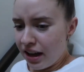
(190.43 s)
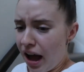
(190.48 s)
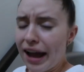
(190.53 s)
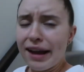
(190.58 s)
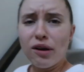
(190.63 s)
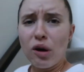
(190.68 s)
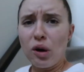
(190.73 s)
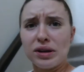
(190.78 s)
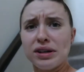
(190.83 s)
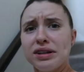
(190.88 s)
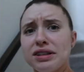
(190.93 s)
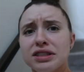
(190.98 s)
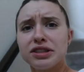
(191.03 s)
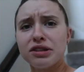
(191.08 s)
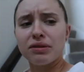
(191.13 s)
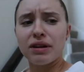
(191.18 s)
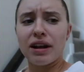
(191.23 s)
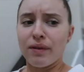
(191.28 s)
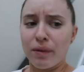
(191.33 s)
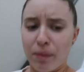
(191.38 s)
I honestly
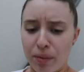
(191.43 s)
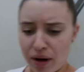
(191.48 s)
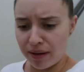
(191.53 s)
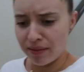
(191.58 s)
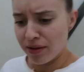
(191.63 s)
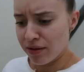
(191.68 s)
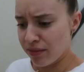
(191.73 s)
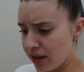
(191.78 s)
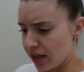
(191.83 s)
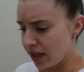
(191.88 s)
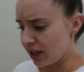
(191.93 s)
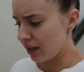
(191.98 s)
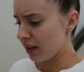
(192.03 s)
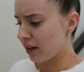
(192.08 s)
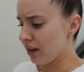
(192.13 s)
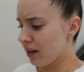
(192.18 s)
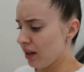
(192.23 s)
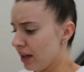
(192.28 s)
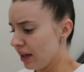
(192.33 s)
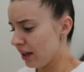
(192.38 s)
don't have a problem
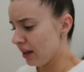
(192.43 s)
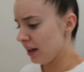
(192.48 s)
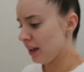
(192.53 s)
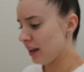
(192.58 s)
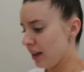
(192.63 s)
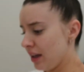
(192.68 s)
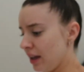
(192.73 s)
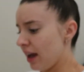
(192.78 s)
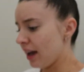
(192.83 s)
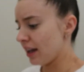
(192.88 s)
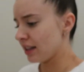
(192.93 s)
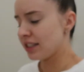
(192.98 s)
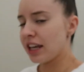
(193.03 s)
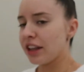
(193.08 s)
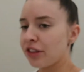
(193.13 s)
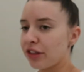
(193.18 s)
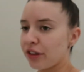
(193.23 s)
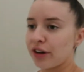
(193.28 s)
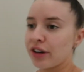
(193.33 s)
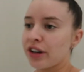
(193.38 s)
eating at
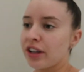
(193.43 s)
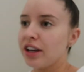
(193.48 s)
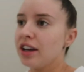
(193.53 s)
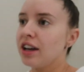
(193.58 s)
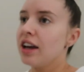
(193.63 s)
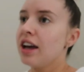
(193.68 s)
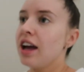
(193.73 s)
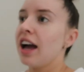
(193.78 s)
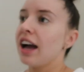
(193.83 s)
10:30.